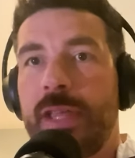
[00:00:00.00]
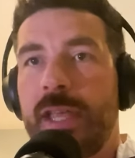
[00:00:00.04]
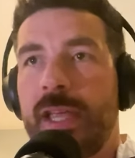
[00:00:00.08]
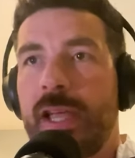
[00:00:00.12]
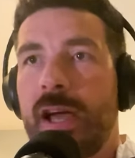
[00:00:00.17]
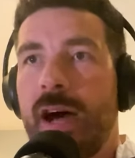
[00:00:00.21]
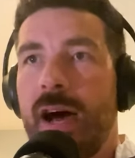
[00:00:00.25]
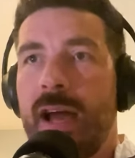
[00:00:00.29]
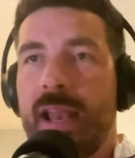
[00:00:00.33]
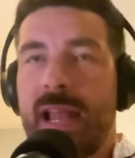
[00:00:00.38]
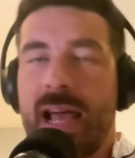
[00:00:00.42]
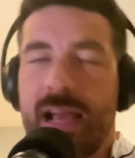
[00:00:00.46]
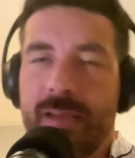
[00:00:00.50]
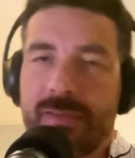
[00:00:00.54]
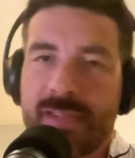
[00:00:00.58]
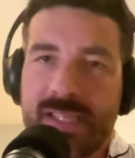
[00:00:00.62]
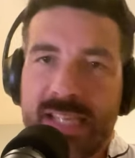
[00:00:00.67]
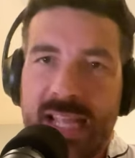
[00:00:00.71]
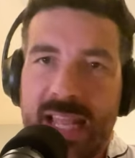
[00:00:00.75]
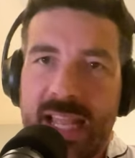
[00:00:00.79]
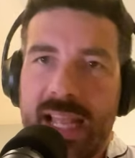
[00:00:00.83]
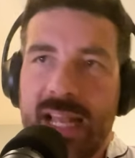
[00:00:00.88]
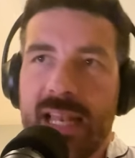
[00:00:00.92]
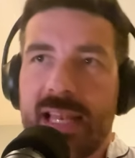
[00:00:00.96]
You can't have
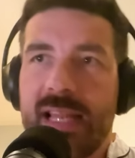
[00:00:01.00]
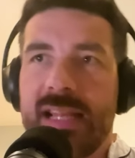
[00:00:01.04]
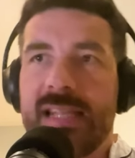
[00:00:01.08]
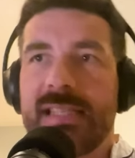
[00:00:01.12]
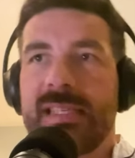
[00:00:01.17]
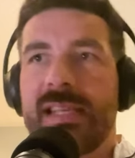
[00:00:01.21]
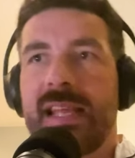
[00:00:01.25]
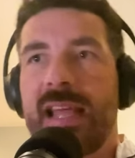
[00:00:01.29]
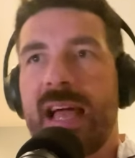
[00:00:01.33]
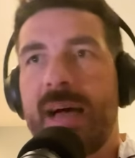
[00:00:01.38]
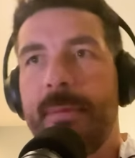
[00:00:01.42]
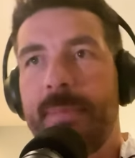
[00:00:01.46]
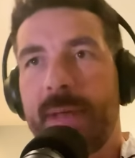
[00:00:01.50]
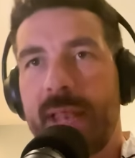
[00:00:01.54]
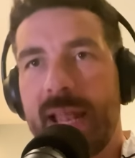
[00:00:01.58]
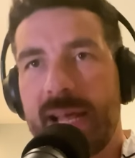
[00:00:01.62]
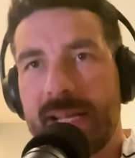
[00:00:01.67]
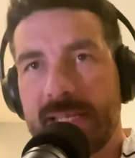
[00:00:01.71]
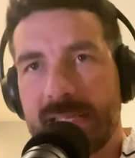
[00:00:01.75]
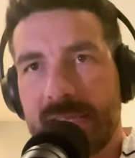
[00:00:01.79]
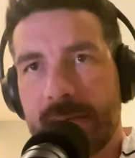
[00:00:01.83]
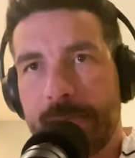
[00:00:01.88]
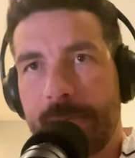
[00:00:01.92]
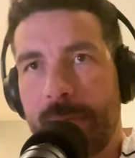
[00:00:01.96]
Sia Khaleesi,
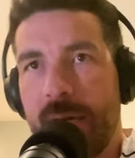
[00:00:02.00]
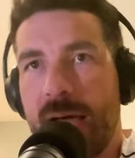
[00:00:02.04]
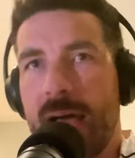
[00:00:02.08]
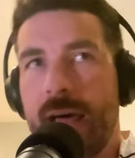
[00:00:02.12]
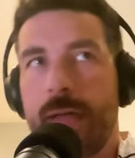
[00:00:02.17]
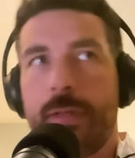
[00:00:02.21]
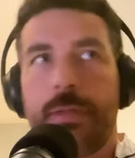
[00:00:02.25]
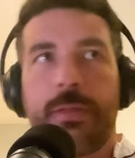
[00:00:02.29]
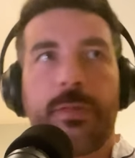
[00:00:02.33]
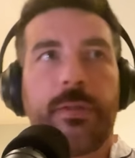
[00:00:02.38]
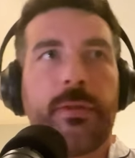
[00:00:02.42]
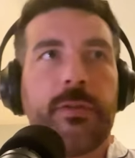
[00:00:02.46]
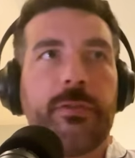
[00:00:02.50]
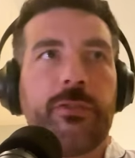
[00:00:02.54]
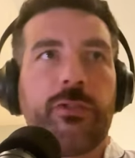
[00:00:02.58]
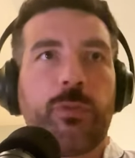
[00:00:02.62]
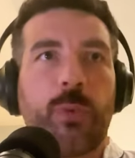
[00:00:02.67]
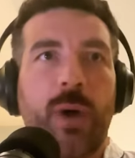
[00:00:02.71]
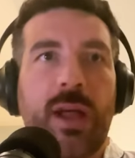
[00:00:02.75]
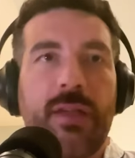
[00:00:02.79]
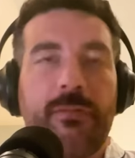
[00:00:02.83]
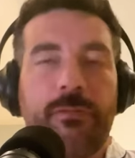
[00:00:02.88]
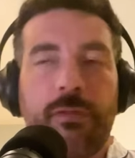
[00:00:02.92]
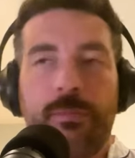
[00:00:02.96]
Ebenezer Beth,
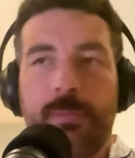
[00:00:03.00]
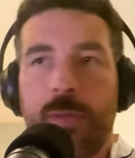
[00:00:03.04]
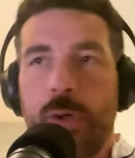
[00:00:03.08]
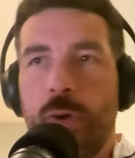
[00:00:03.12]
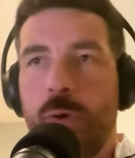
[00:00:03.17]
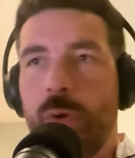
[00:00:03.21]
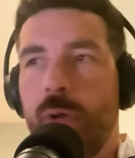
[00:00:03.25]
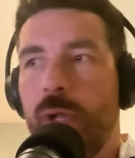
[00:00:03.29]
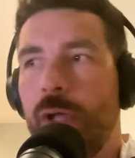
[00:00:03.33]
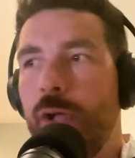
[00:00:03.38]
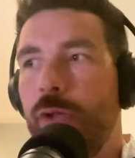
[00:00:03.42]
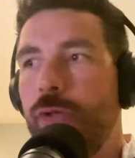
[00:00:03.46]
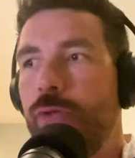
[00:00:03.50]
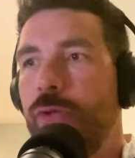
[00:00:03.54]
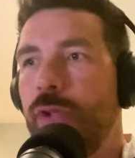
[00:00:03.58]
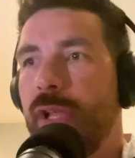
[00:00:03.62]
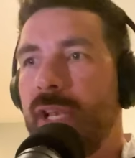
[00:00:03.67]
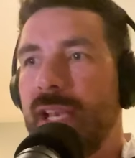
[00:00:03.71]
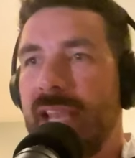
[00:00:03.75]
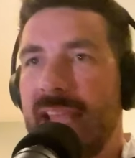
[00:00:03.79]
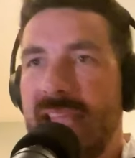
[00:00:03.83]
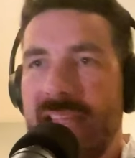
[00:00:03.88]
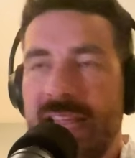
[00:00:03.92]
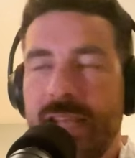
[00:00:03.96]
Dwayne Vermeulen,
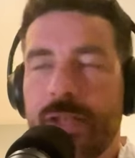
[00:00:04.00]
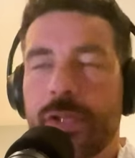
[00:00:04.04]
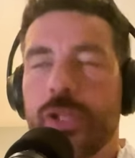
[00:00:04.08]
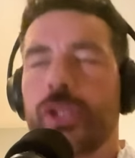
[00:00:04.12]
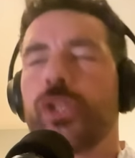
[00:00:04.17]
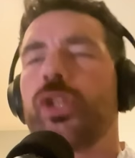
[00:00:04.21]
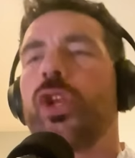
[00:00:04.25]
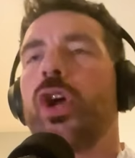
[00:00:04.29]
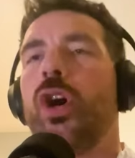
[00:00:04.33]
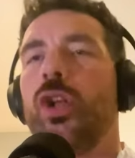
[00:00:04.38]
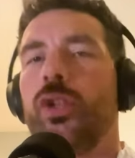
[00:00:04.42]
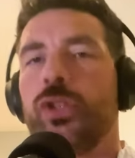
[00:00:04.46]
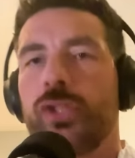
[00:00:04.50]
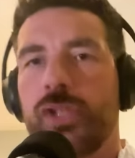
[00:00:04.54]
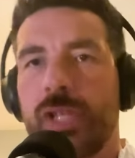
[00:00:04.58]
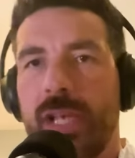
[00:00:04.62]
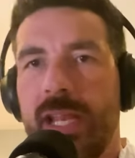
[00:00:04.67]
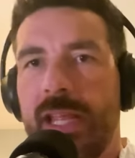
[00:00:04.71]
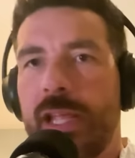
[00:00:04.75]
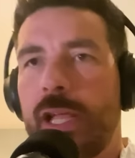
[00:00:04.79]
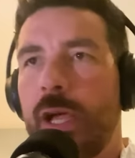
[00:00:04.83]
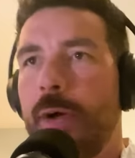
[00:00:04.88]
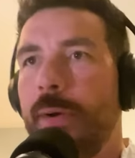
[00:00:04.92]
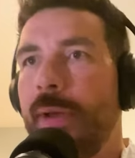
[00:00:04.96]
your leaders
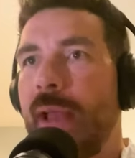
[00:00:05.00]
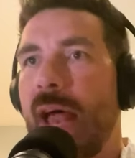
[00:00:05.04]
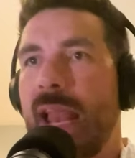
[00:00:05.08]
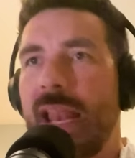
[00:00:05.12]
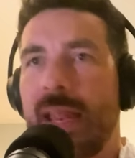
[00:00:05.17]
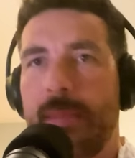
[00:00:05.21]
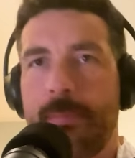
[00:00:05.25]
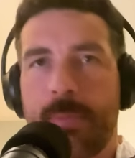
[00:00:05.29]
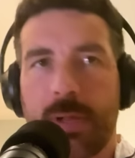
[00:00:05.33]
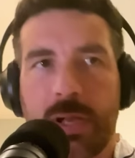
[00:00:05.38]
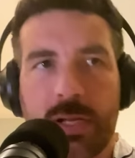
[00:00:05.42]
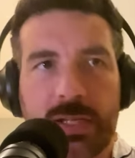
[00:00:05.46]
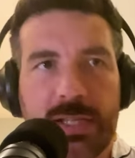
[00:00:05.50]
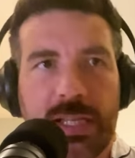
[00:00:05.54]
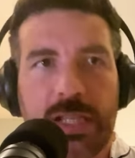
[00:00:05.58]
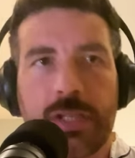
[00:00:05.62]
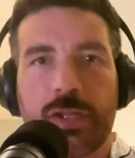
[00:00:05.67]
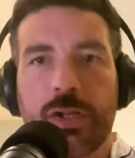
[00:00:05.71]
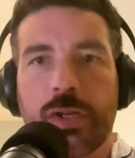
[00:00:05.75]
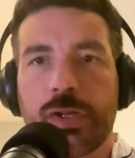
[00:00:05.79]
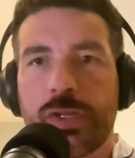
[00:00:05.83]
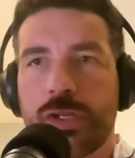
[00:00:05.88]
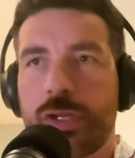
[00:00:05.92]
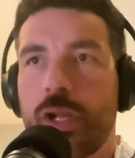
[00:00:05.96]
constantly going at it, because
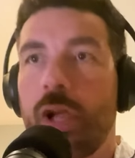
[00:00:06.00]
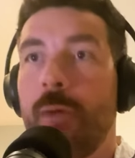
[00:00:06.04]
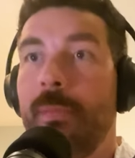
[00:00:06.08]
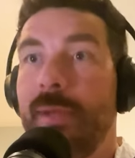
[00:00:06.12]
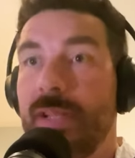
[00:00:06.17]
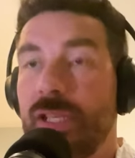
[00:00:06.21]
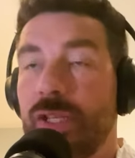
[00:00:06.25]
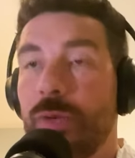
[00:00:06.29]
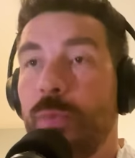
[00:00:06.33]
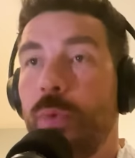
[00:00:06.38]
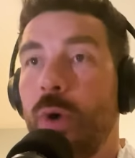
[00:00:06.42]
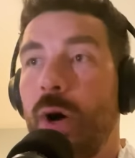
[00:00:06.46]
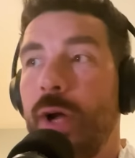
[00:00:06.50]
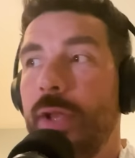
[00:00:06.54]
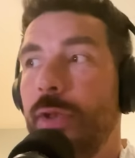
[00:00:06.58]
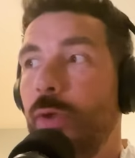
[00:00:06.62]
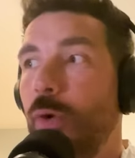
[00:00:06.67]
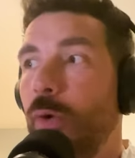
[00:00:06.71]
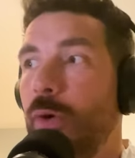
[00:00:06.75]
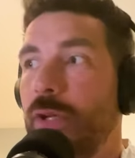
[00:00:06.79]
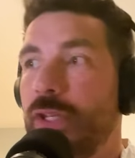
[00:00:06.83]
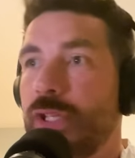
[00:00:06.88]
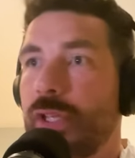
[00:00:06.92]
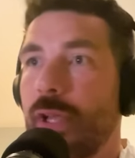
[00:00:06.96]
it does come into white
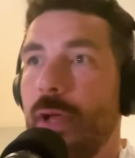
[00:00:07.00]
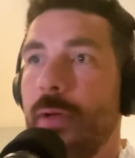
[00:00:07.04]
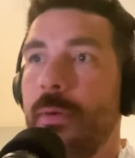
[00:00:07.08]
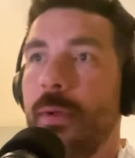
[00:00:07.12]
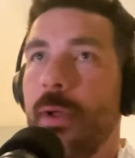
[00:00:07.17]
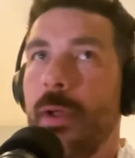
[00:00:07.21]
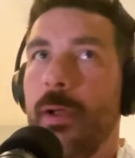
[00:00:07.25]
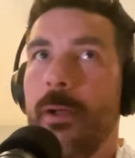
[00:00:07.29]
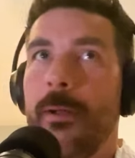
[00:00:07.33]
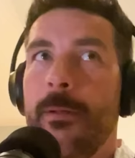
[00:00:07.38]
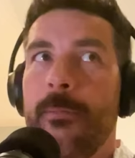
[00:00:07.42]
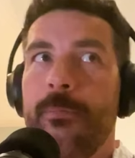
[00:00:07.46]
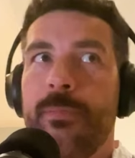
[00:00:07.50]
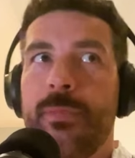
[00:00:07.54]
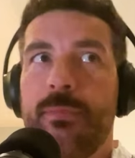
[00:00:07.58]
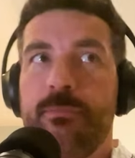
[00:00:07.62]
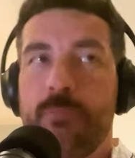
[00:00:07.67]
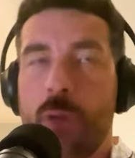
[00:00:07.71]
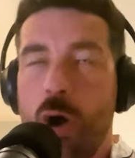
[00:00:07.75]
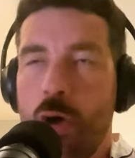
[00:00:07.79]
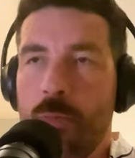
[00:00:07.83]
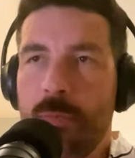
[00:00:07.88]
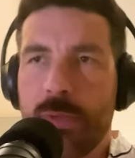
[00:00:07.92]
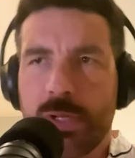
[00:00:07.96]
noise. So
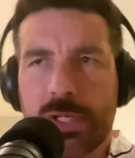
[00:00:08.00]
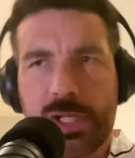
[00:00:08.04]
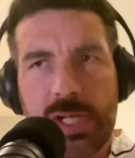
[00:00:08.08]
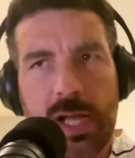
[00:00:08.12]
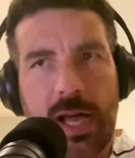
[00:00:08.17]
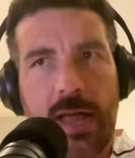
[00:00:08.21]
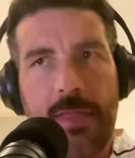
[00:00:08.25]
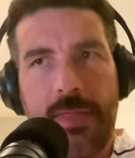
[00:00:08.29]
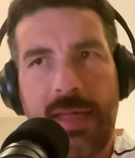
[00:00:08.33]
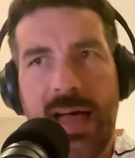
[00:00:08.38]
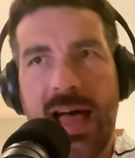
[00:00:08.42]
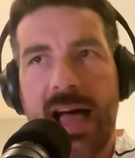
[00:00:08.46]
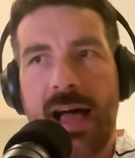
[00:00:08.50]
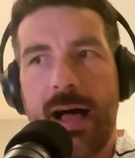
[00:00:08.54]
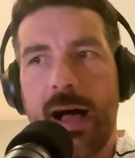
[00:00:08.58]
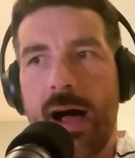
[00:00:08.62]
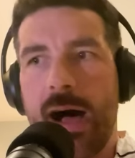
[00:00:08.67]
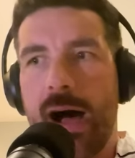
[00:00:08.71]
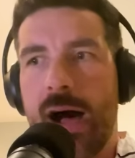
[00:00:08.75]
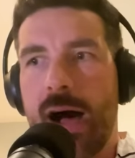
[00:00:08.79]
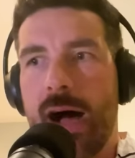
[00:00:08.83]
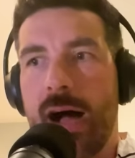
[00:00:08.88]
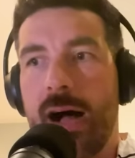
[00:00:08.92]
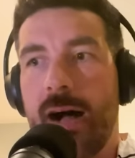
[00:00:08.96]
moments like that
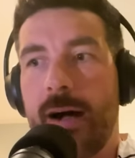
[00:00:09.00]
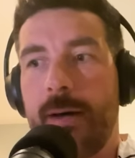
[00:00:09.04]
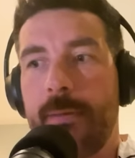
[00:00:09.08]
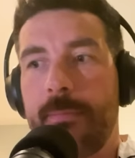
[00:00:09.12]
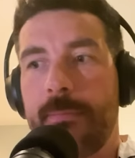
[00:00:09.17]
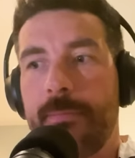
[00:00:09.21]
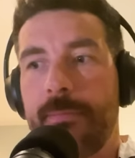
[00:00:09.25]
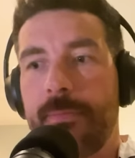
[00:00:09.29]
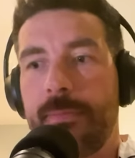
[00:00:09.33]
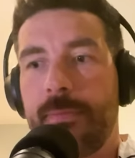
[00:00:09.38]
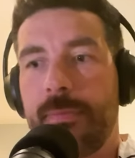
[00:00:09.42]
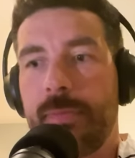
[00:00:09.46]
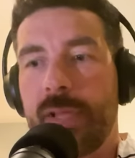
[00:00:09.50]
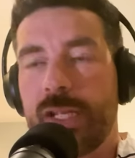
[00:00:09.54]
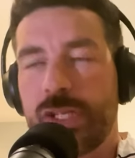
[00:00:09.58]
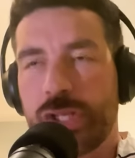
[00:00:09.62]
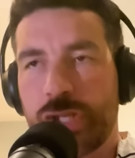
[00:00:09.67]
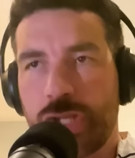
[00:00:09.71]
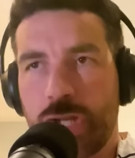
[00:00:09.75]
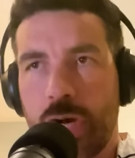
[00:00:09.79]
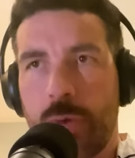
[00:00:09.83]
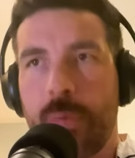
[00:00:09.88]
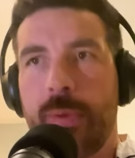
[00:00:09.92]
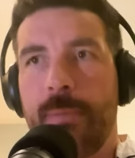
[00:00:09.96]
are
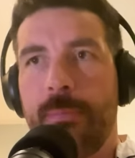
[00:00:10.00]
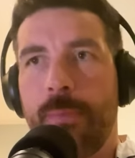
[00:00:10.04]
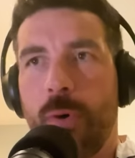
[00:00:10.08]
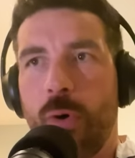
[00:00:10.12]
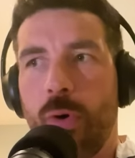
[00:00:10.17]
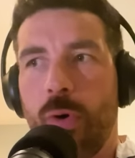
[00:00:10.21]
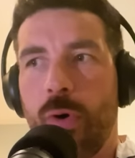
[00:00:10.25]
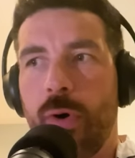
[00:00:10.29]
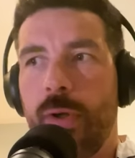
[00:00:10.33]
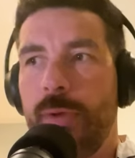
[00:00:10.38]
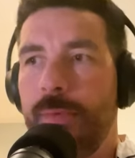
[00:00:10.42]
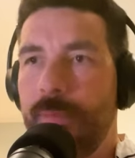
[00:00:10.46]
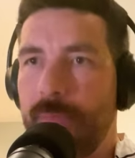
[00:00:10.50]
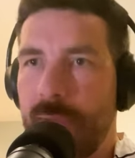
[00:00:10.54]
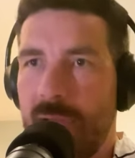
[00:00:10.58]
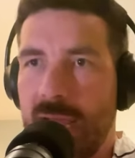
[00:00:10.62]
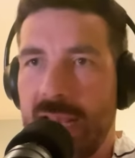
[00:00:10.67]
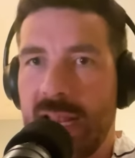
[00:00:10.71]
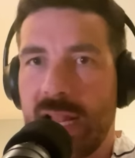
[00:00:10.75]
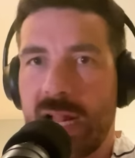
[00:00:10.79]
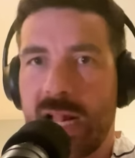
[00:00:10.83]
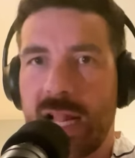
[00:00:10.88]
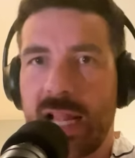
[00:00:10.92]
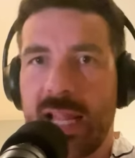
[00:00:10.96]
so important,
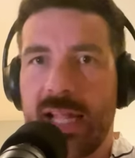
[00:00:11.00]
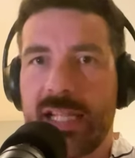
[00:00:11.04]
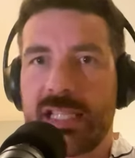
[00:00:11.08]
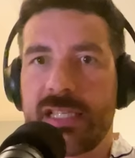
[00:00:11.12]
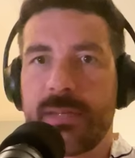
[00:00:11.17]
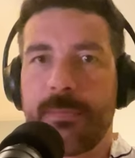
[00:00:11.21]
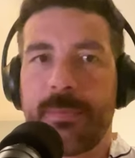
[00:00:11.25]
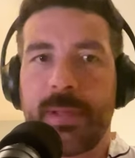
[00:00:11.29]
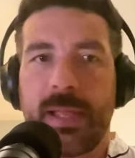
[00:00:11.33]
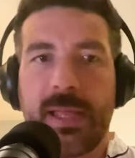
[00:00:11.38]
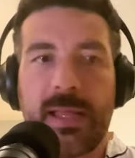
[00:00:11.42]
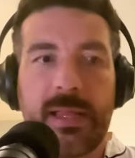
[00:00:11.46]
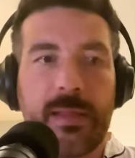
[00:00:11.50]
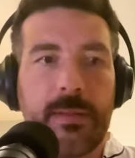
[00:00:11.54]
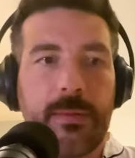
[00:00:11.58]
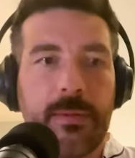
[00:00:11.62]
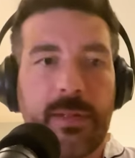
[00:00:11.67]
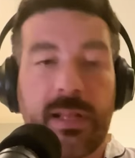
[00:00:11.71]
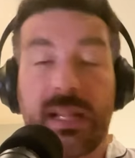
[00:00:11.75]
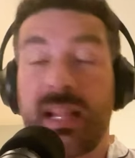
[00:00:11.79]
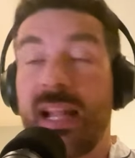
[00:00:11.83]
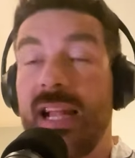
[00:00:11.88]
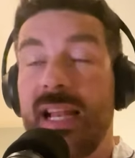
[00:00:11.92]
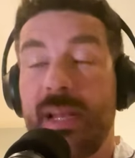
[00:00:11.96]
and it
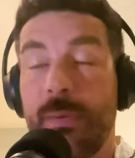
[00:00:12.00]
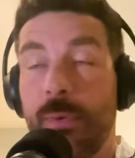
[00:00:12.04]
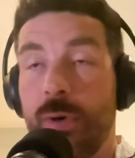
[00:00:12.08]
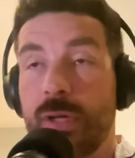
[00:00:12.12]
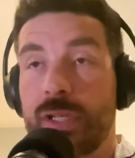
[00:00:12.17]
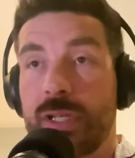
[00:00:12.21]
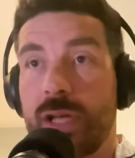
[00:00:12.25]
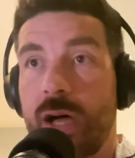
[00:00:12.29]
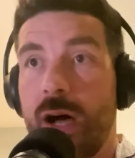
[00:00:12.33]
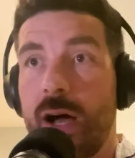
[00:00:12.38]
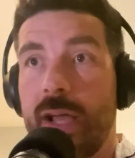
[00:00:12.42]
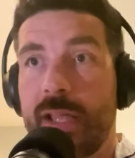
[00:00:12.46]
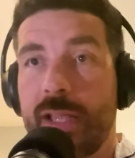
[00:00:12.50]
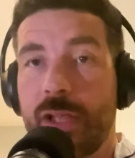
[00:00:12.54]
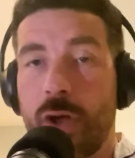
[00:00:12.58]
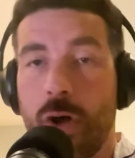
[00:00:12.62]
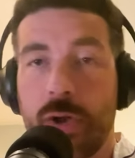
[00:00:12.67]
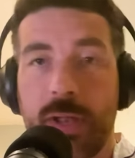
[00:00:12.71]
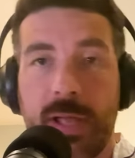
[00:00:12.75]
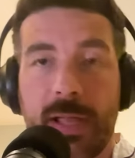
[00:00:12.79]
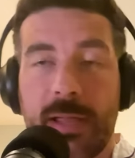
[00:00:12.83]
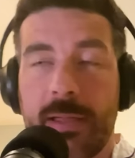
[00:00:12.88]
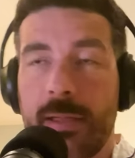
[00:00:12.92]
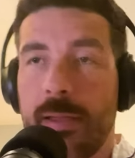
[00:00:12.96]
clearly was an
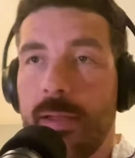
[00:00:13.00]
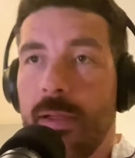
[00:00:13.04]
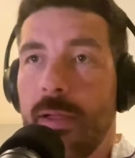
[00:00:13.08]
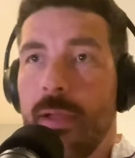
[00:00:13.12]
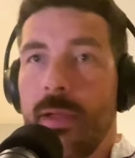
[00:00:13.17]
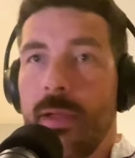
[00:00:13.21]
iconic